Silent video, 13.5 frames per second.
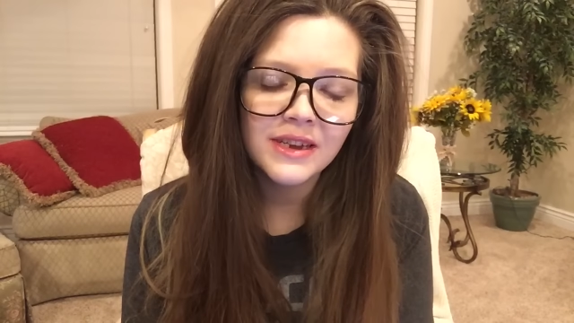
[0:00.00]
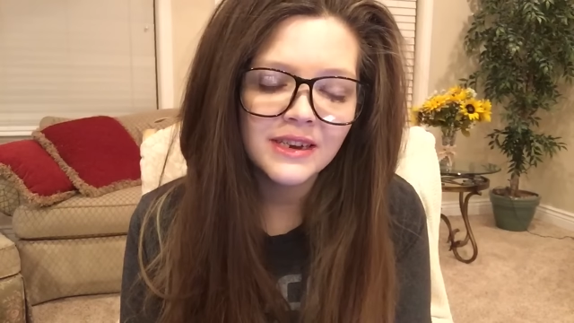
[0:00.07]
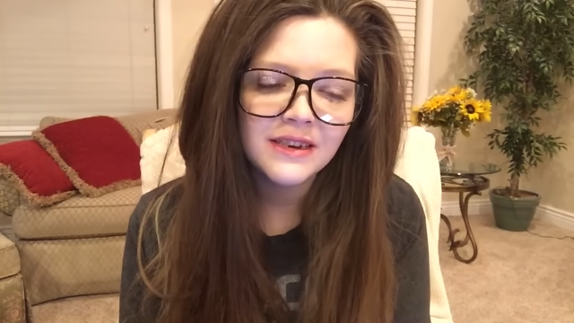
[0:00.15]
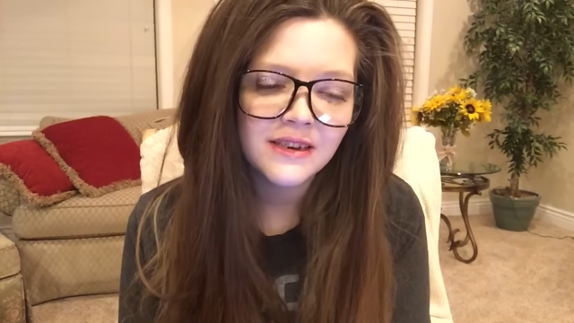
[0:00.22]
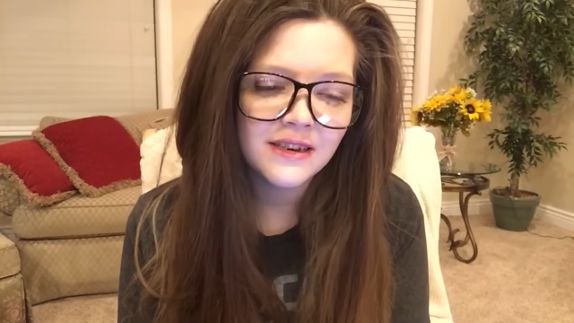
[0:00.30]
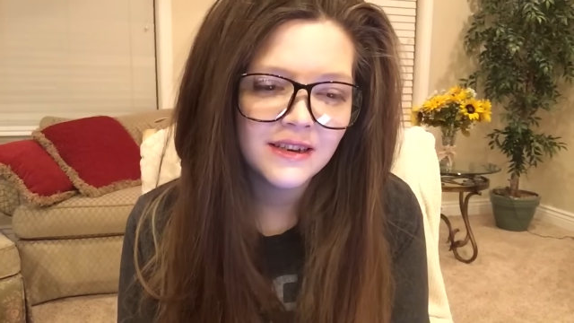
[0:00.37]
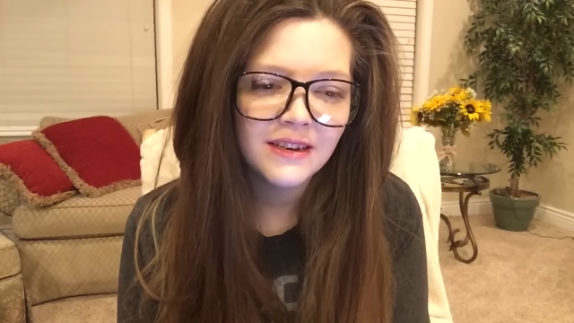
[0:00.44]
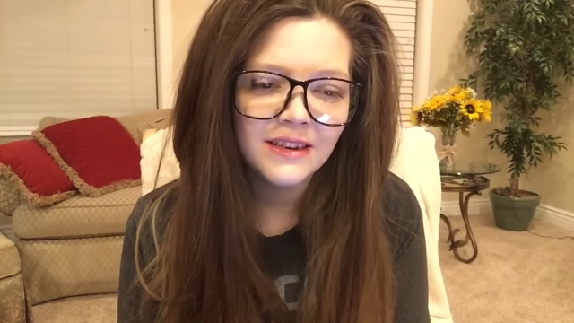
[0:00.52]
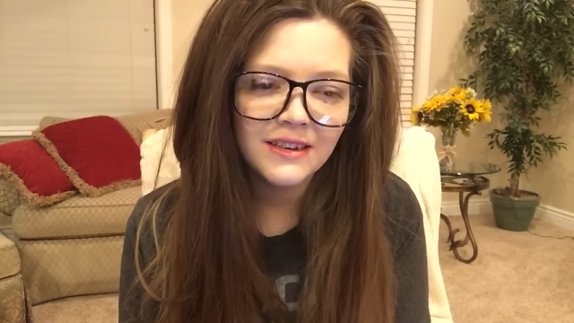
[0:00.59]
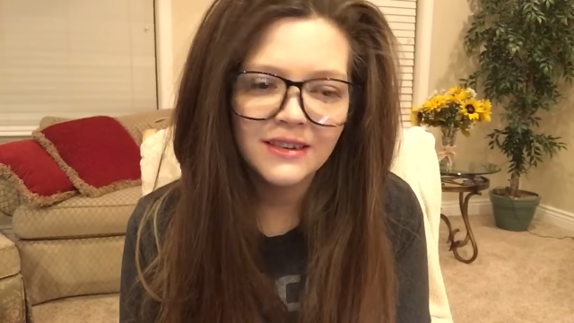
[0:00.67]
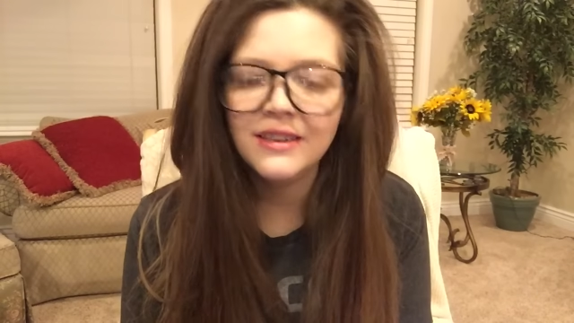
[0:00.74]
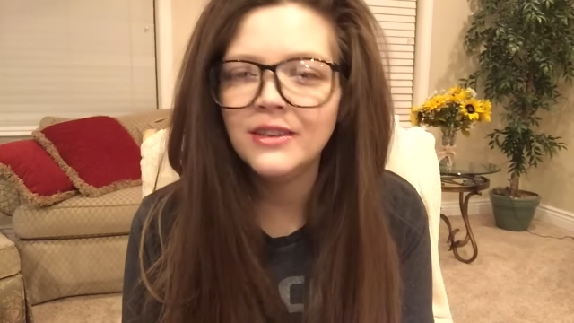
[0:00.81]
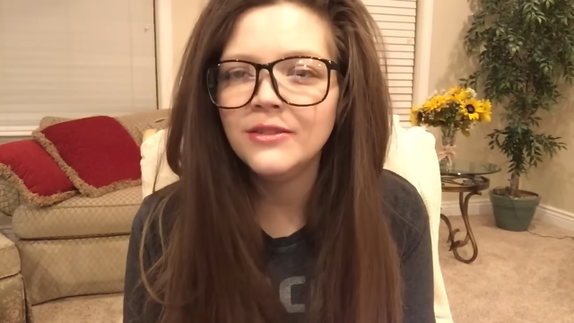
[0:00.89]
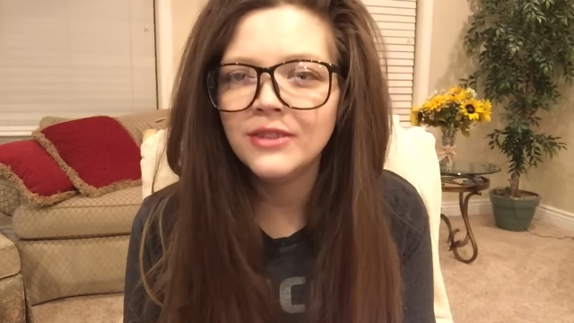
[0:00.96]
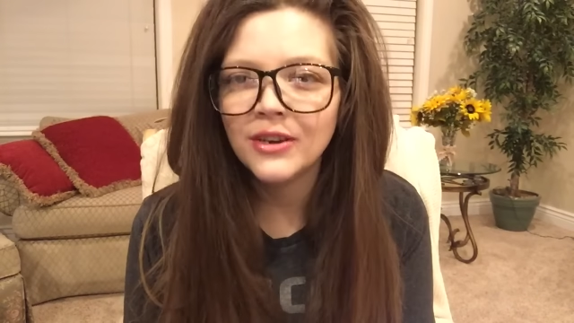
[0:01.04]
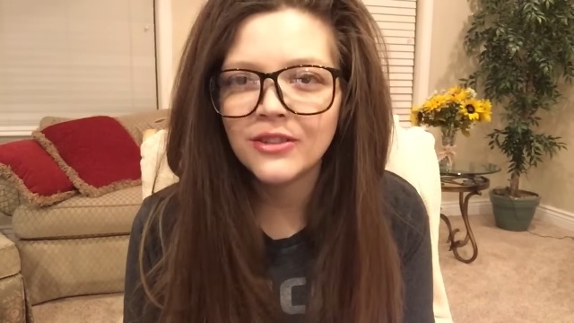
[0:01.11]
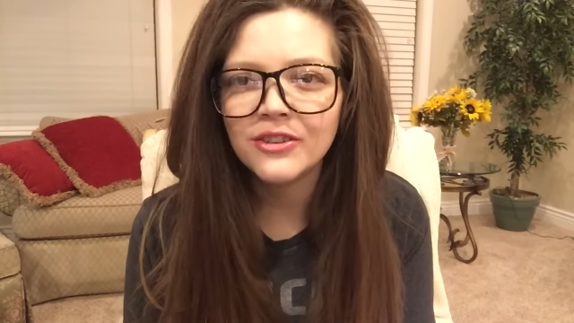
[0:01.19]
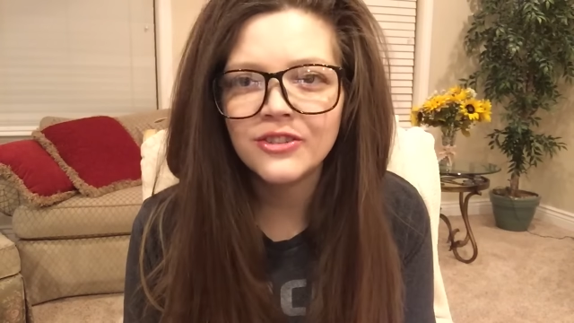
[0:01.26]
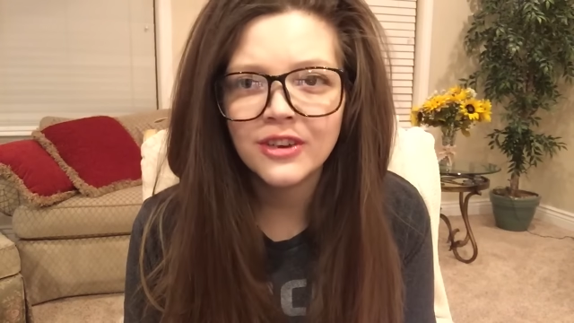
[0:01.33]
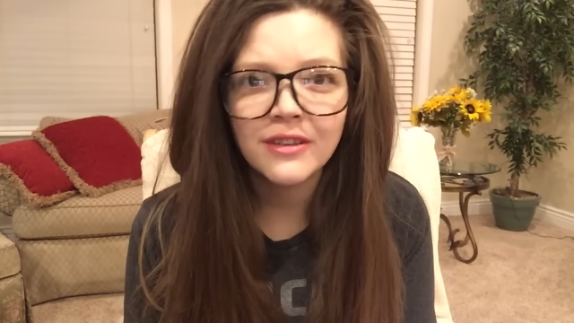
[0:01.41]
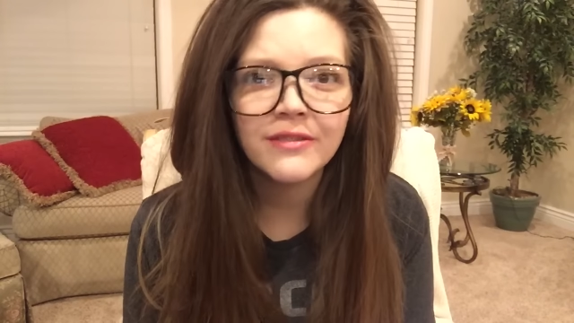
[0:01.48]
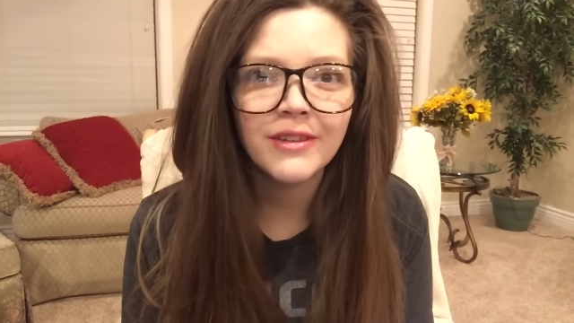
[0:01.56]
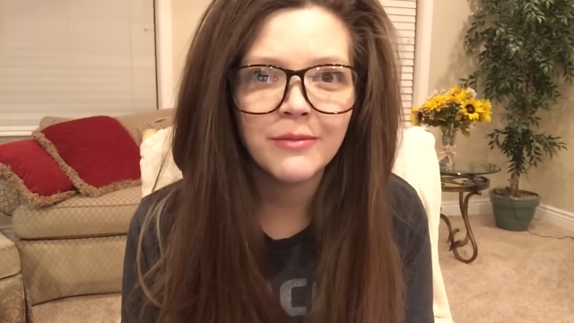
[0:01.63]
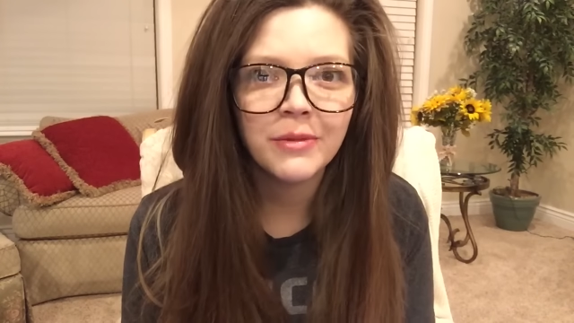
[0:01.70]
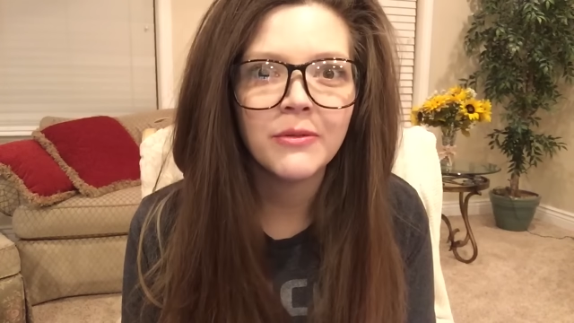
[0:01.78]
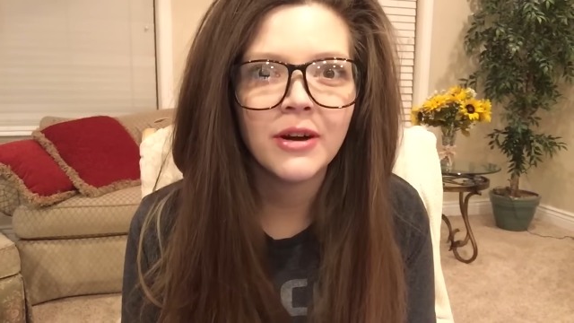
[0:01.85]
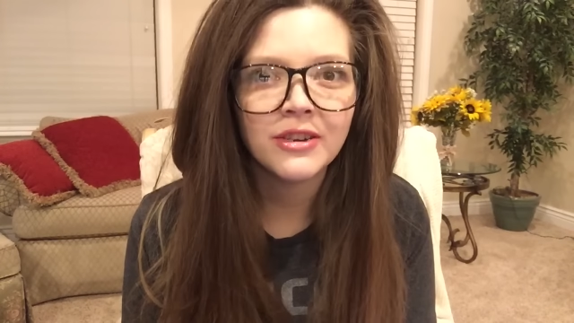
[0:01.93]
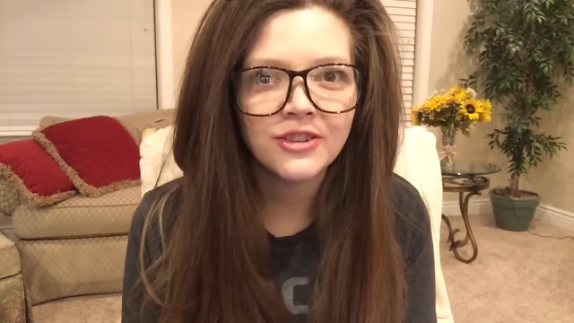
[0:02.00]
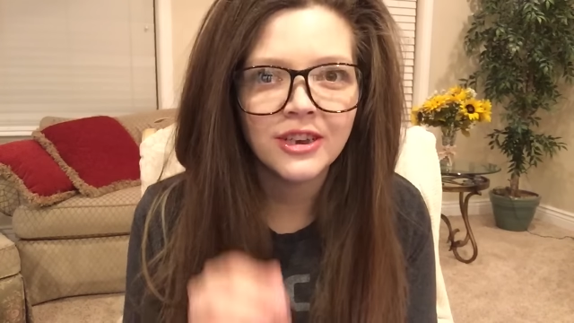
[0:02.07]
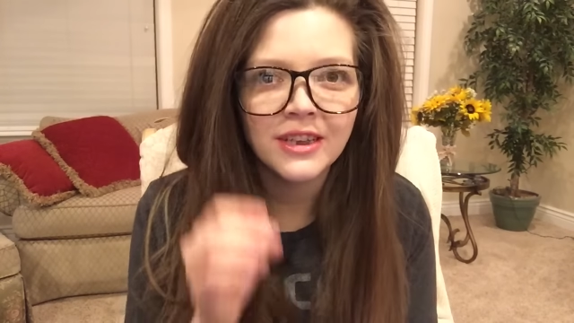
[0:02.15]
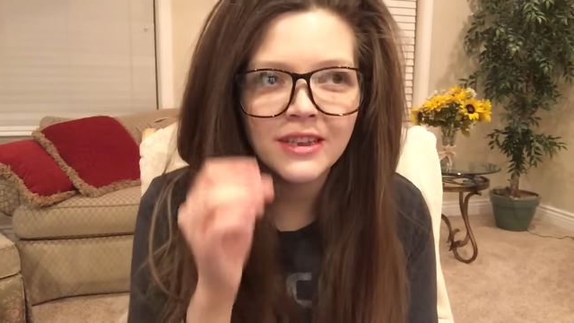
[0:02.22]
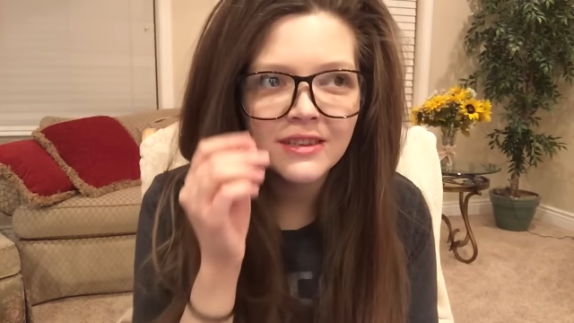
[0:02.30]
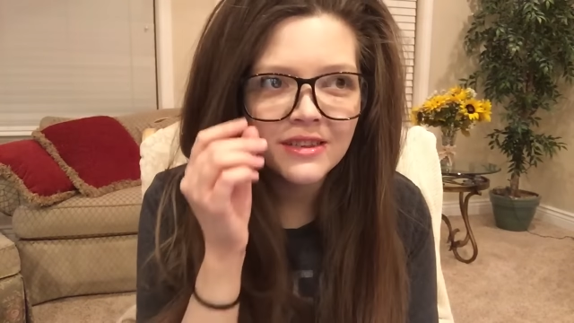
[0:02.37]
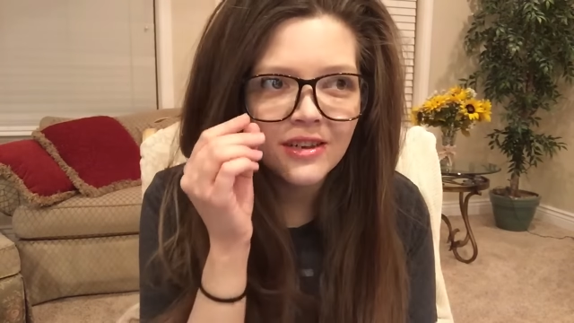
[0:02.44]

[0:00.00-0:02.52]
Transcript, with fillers: and, and you know the drill if you've been watching it.